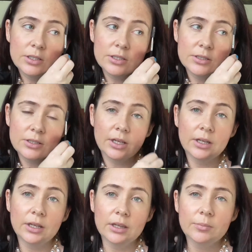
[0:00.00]
just to kind
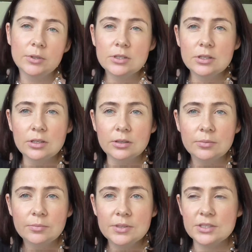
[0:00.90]
of get them into the
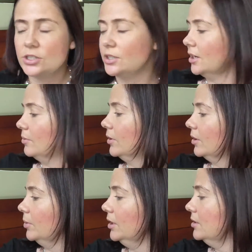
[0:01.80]
position that I want
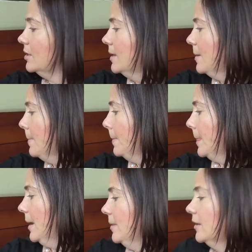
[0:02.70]
them in. And